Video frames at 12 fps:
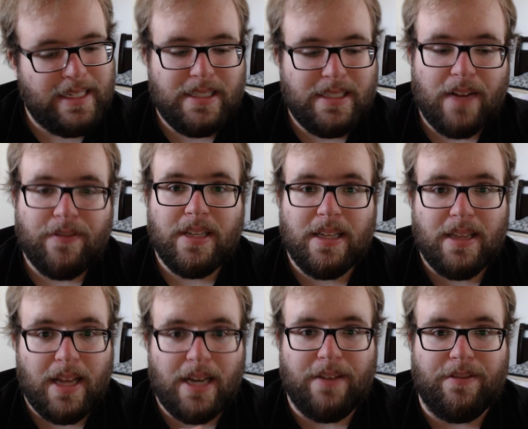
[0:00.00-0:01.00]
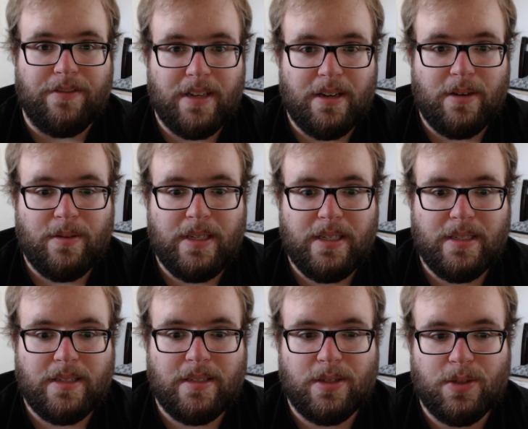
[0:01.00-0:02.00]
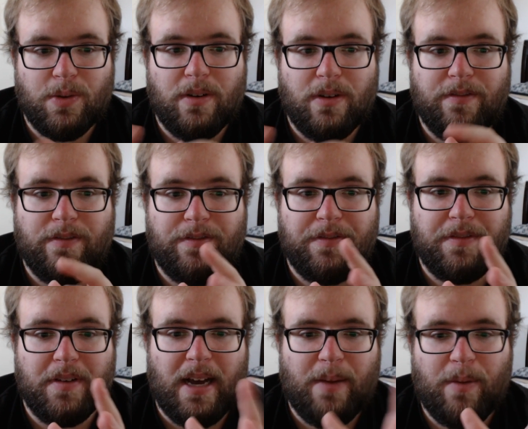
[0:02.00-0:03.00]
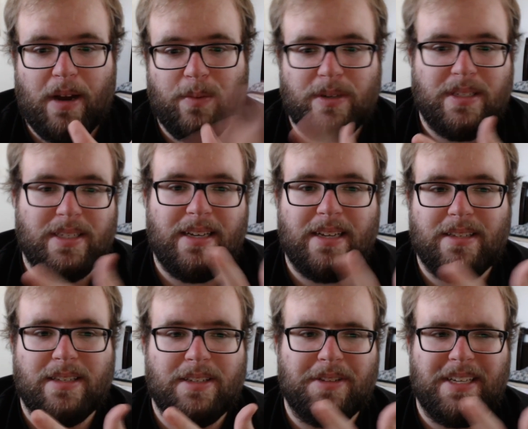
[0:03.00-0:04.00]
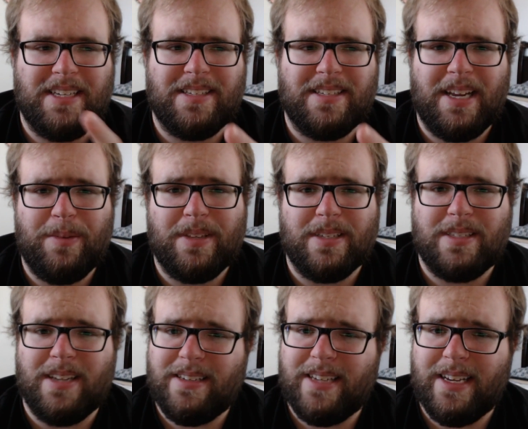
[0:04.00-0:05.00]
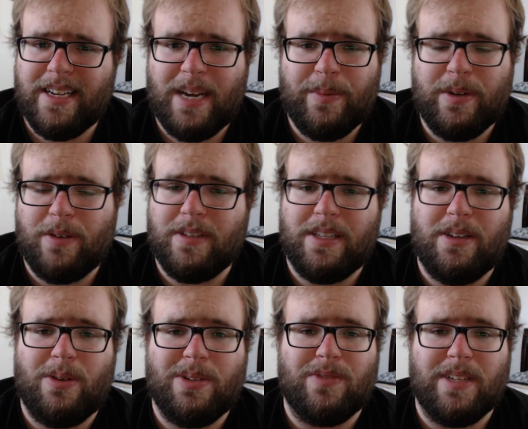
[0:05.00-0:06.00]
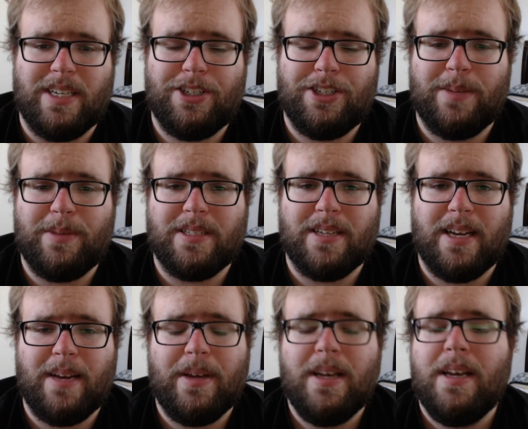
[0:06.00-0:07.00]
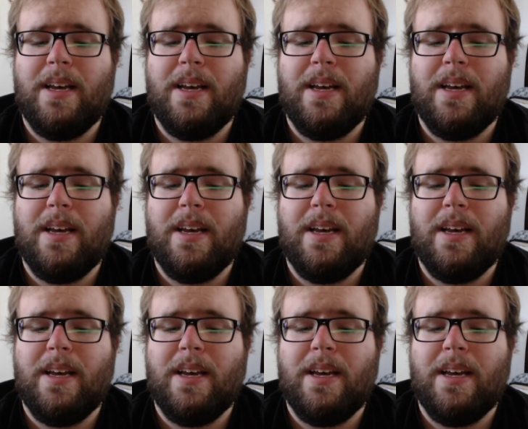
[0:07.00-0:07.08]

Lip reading: he's definitely alive, you know. He's sort of, I wouldn't say necessarily in tight with this Dante guy. We don't really know his relationship at this time.